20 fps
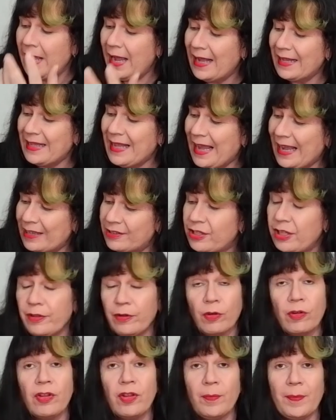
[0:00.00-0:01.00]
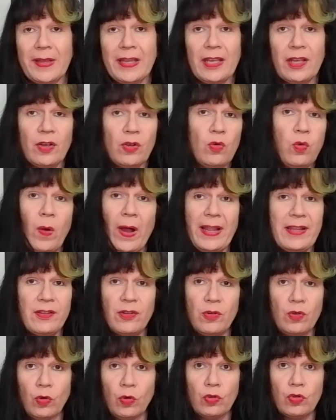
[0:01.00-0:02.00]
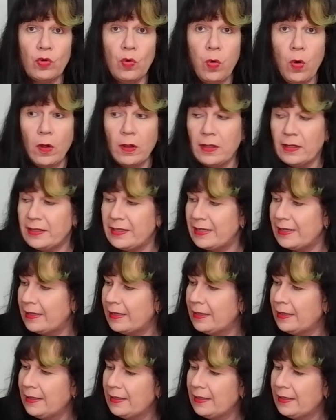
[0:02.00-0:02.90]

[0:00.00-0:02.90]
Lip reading: and it actually looks to be quite good quality.